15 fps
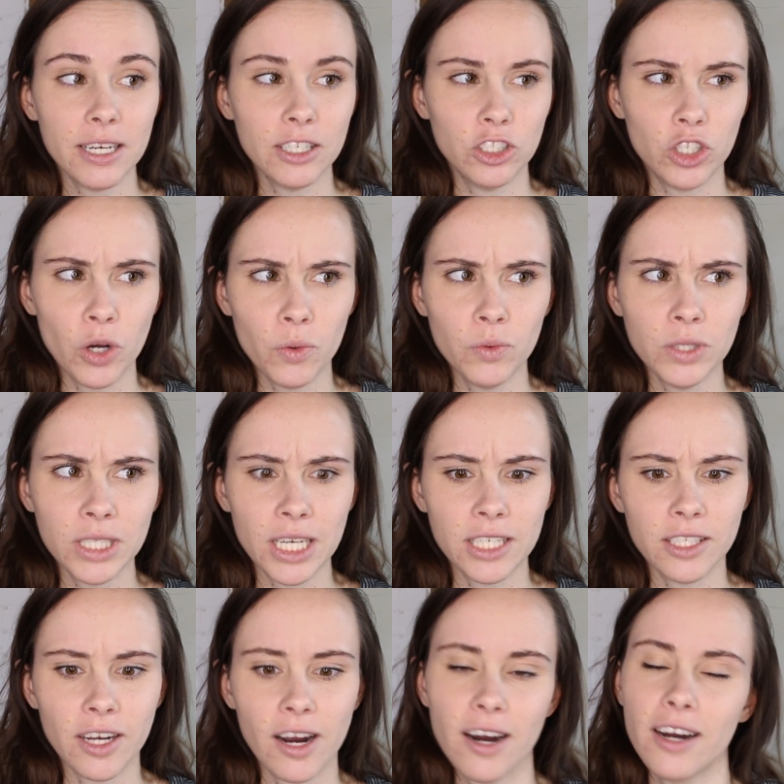Jones
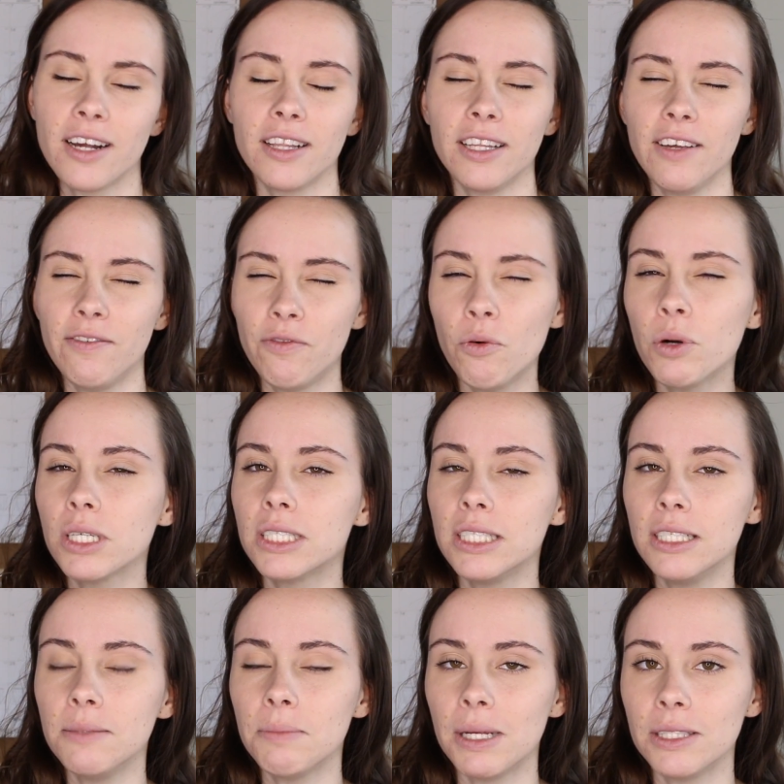is currently
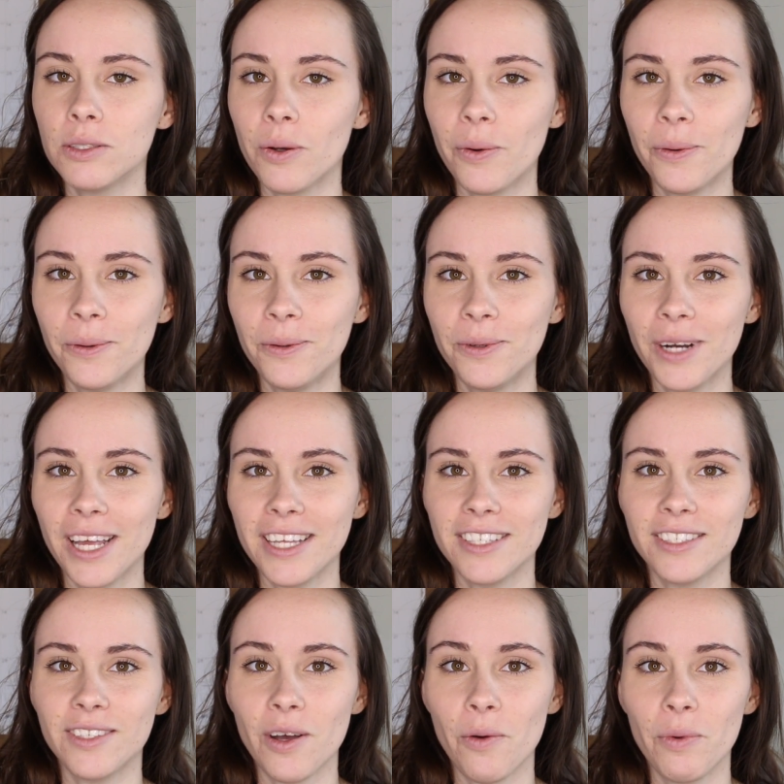14 months old, and
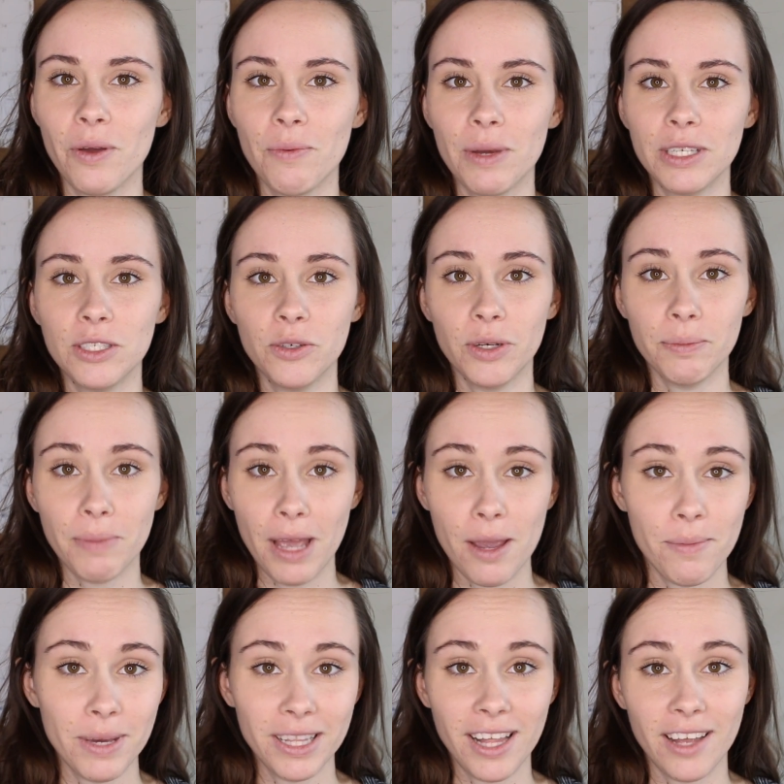so we've been doing
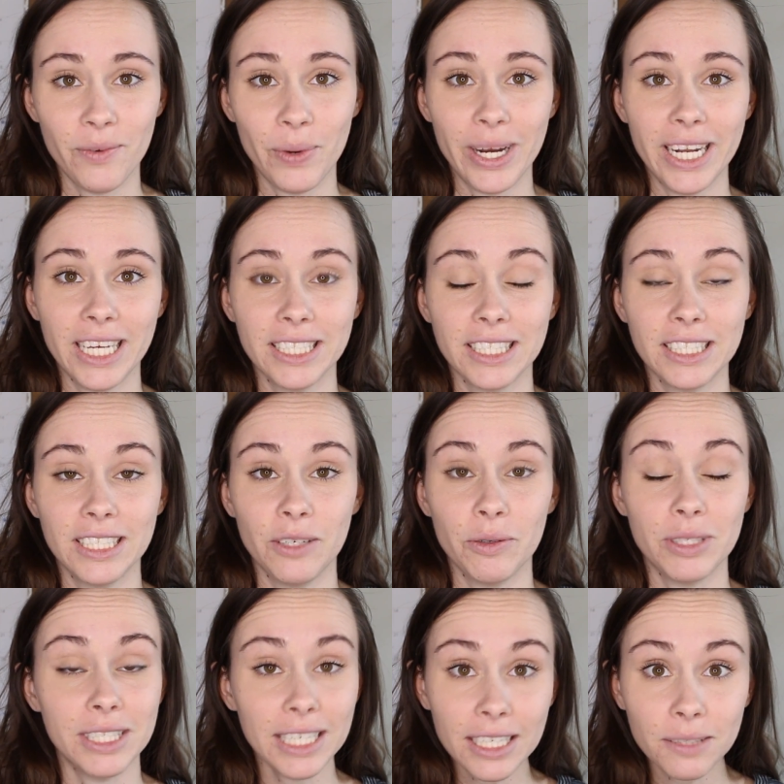baby led weaning since he
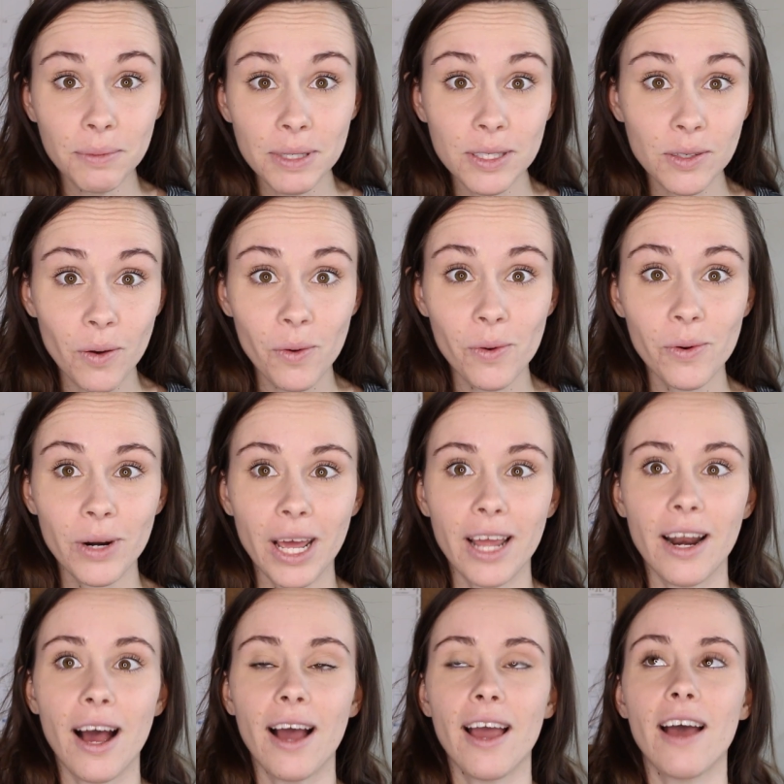was 6 months old,
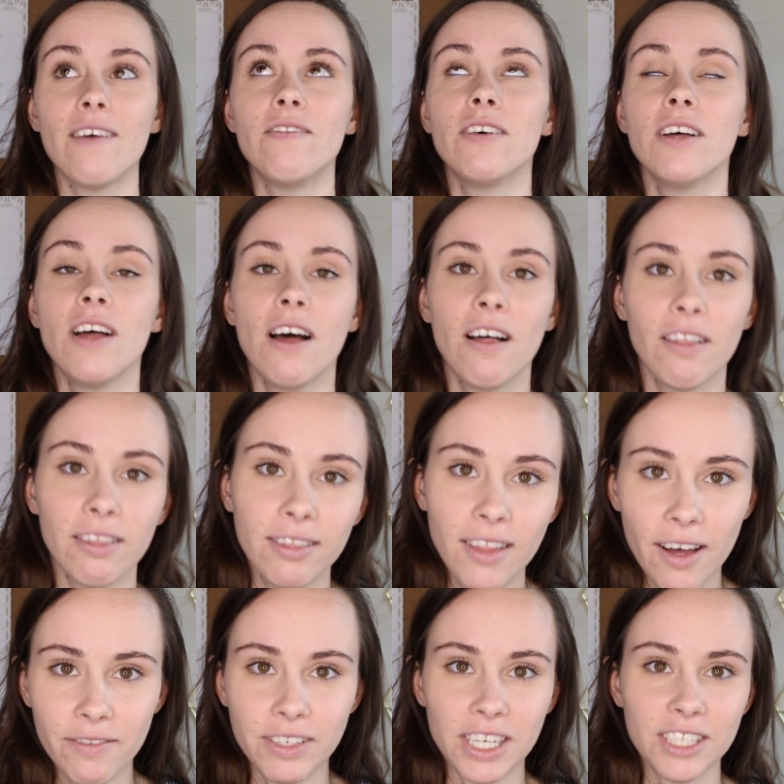and I have
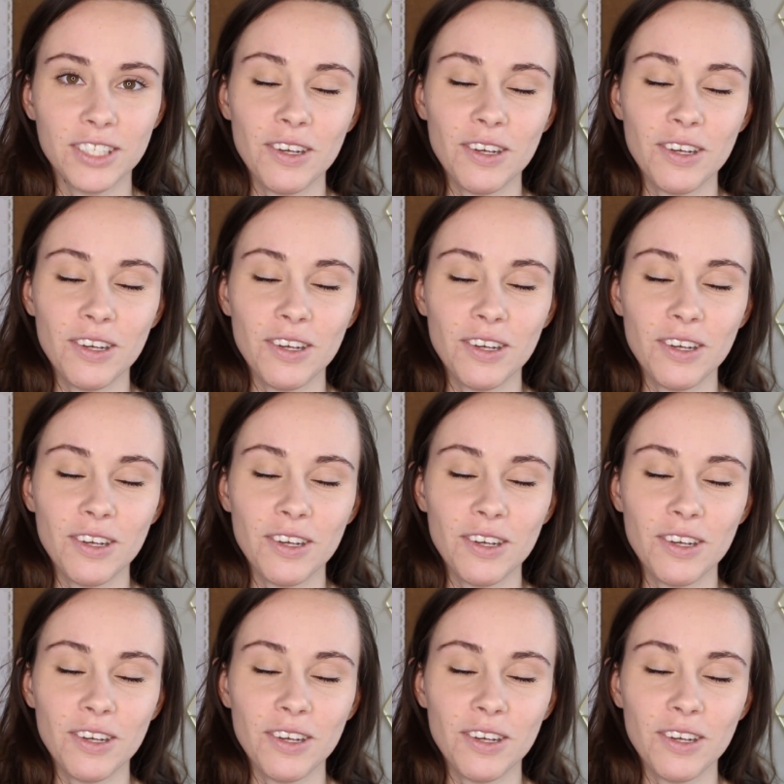loved it.